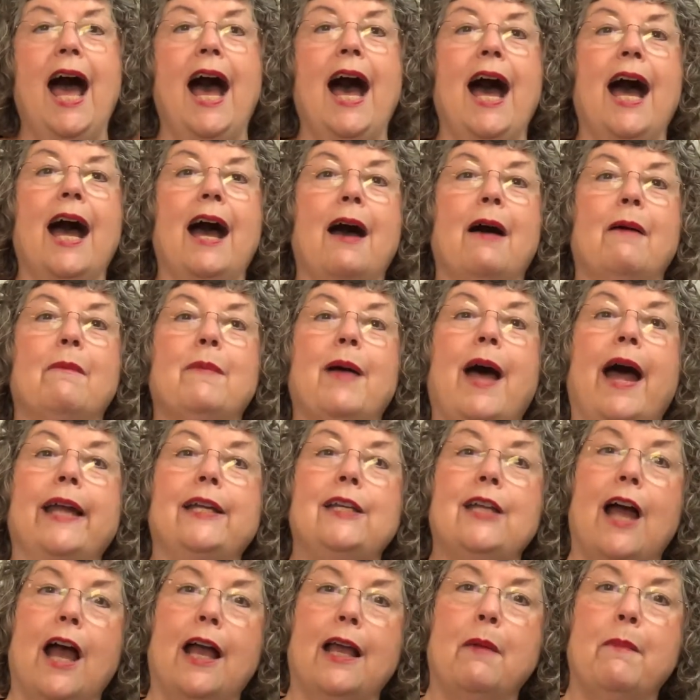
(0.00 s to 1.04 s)
I
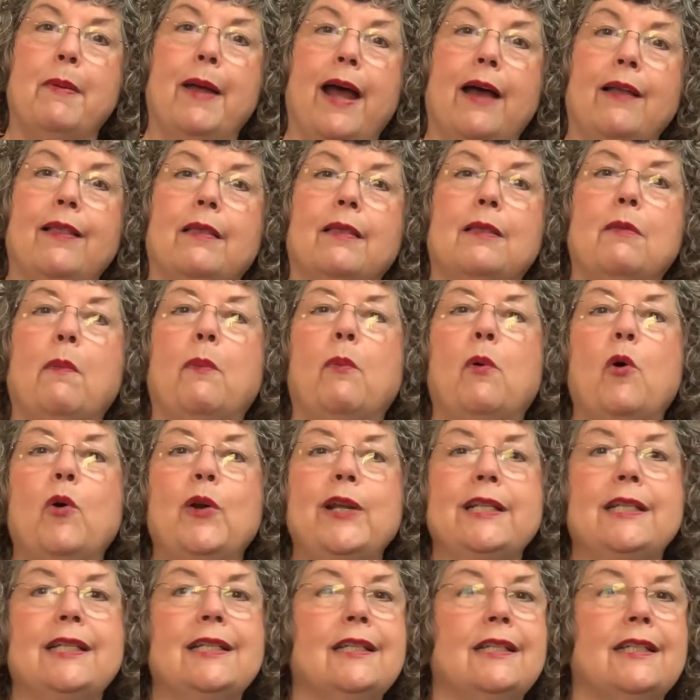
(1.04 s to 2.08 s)
talk about the
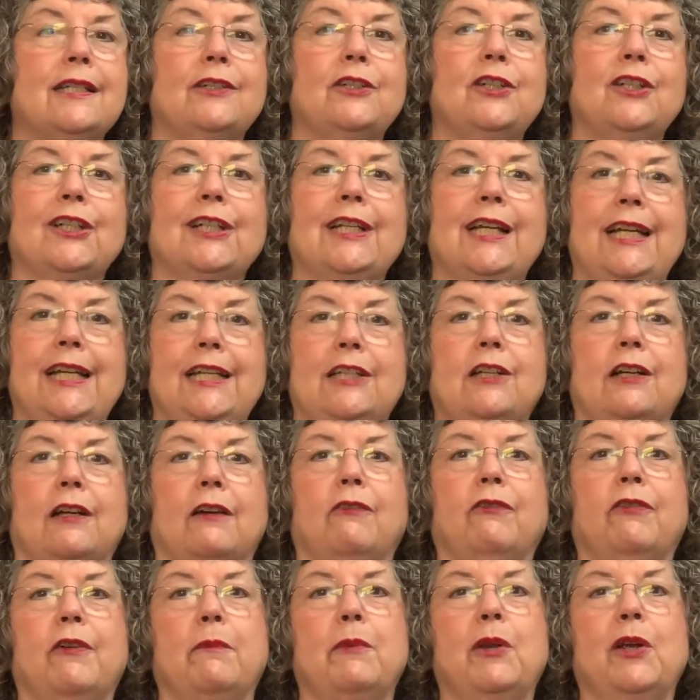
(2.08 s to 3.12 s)
poisons in your kitchen,
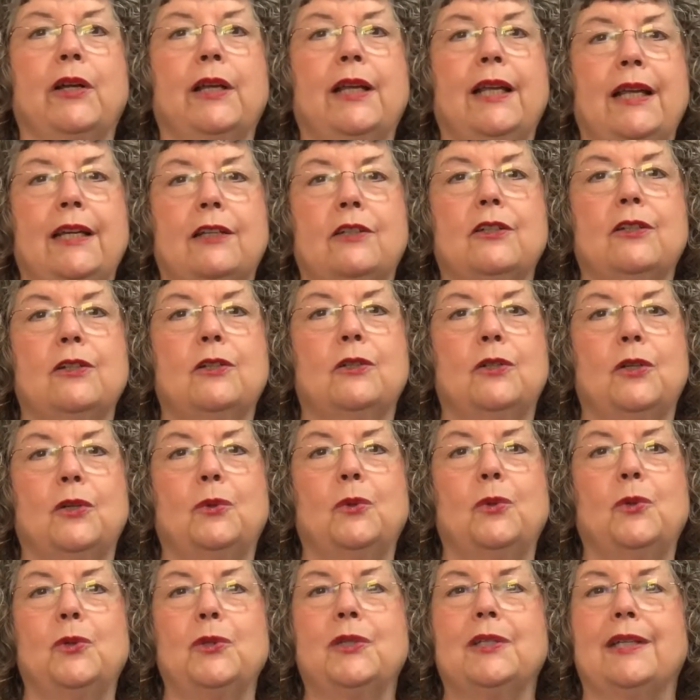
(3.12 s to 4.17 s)
from your kitchen
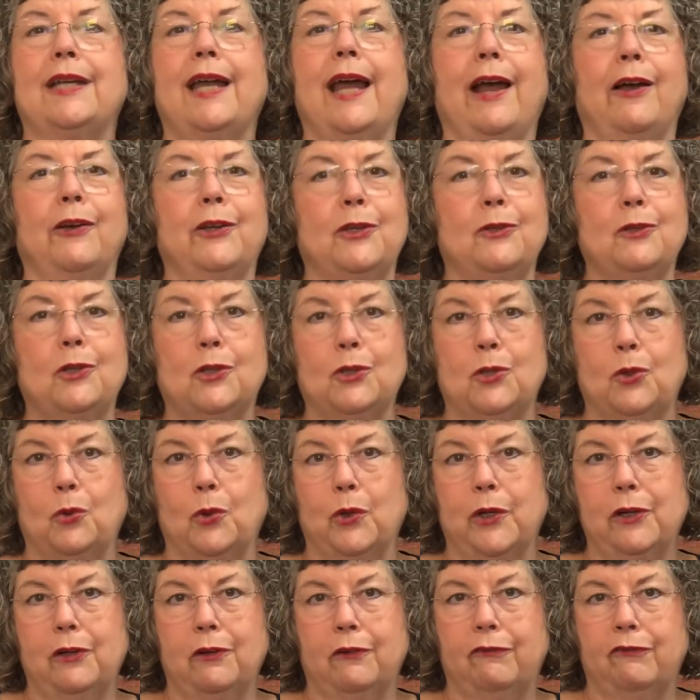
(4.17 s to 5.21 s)
tools to how you
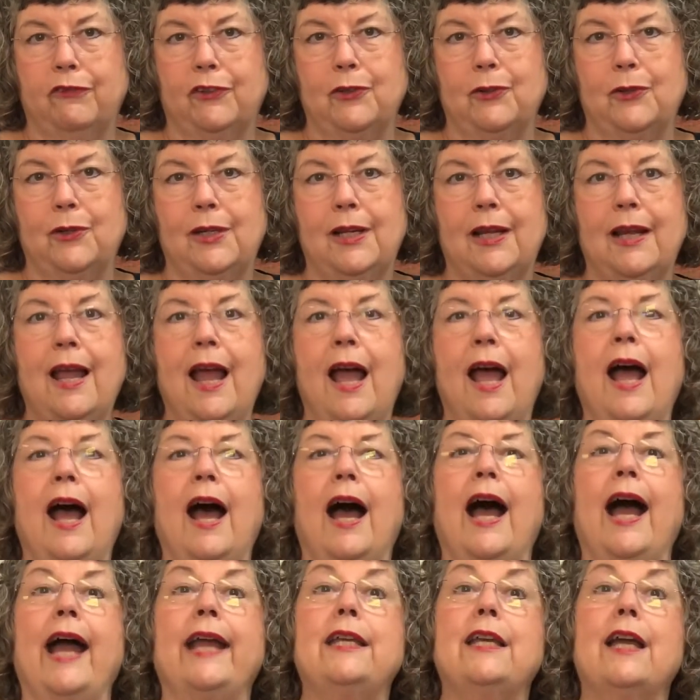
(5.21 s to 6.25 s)
store your food.
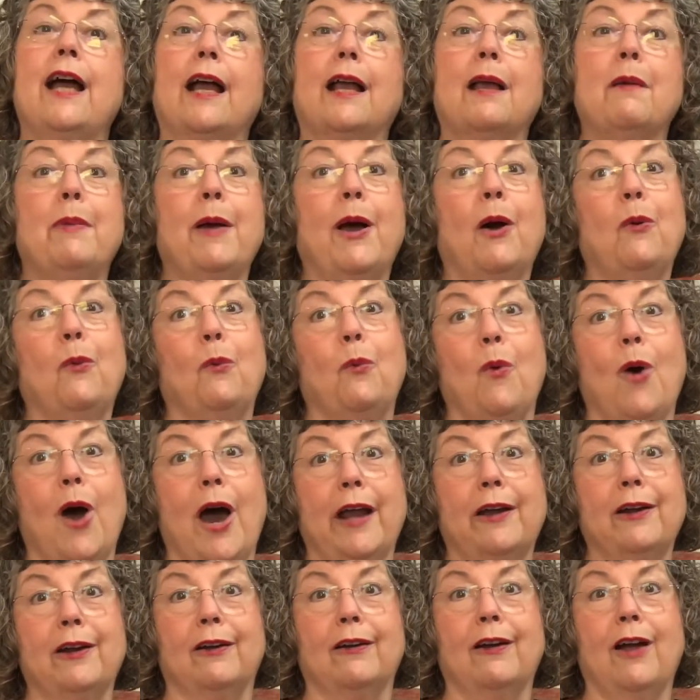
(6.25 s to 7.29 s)
I talk about
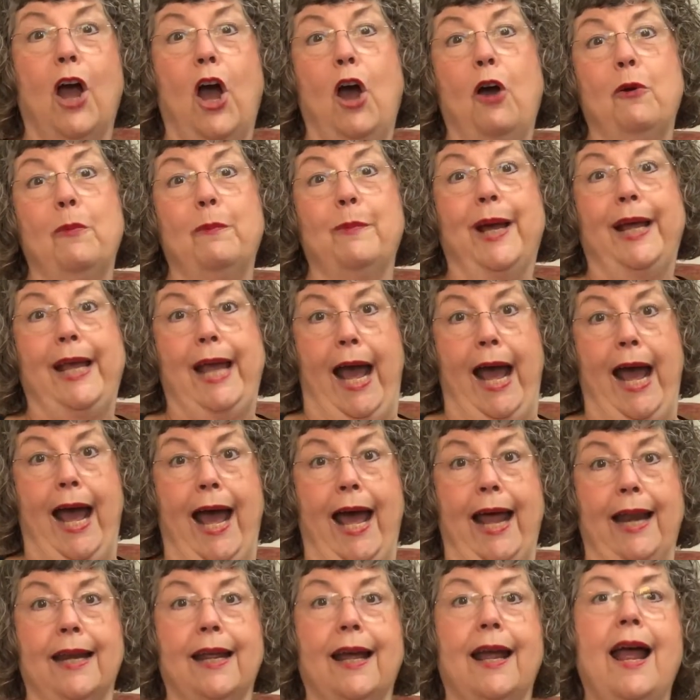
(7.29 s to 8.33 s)
water. Oh my
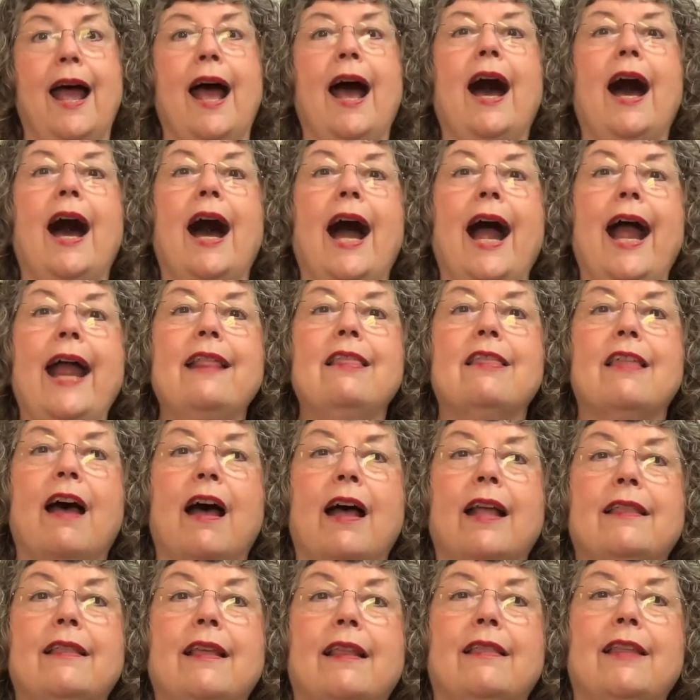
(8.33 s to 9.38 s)
God. I
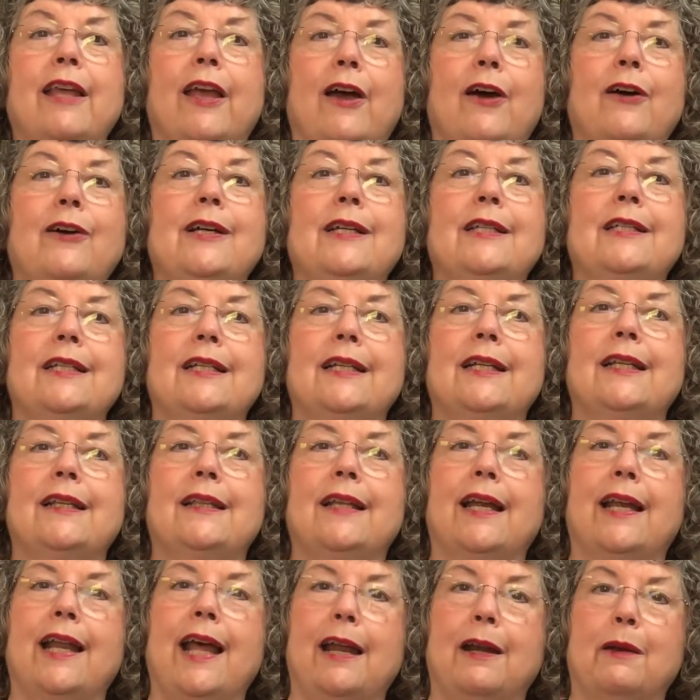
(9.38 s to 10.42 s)
thought that the only city
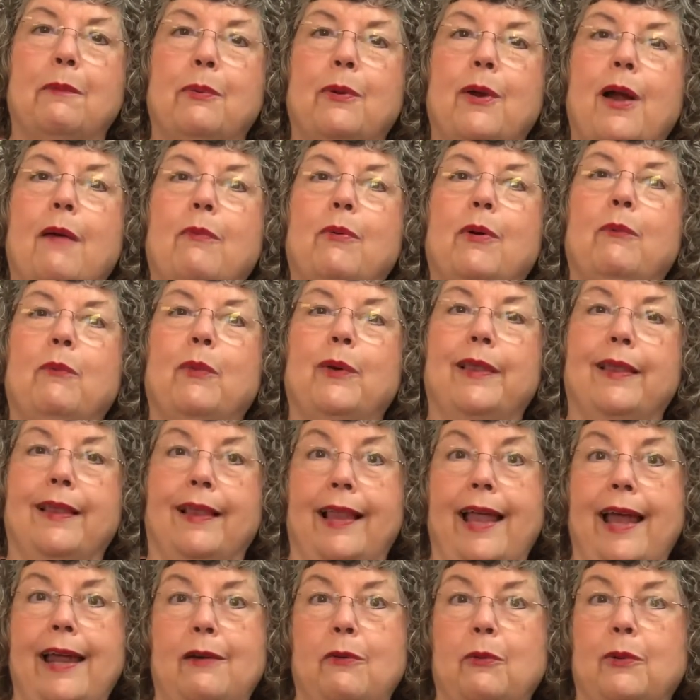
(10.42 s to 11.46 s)
that had a problem with
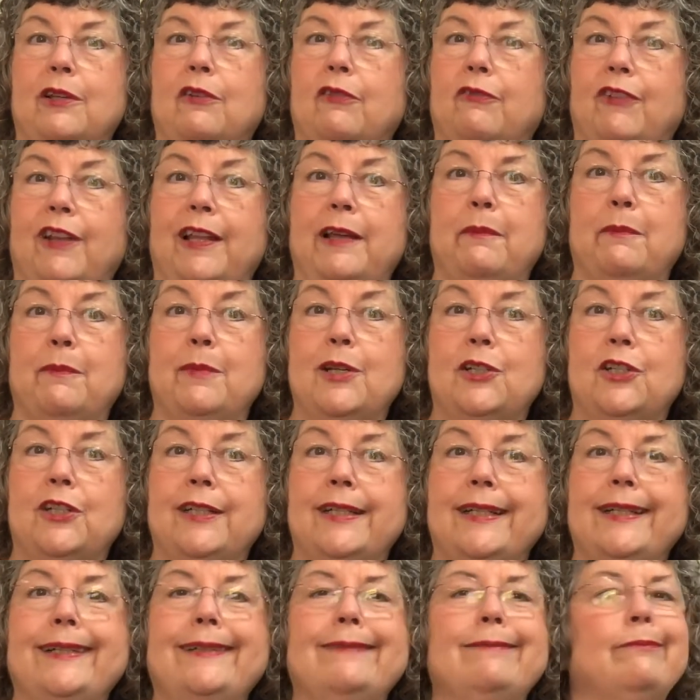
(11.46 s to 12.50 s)
lead was Flint,
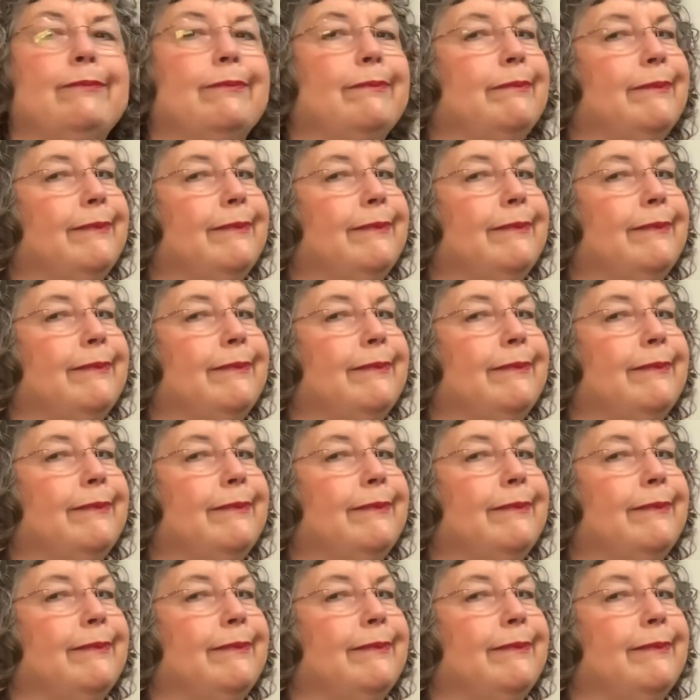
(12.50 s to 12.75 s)
Michigan.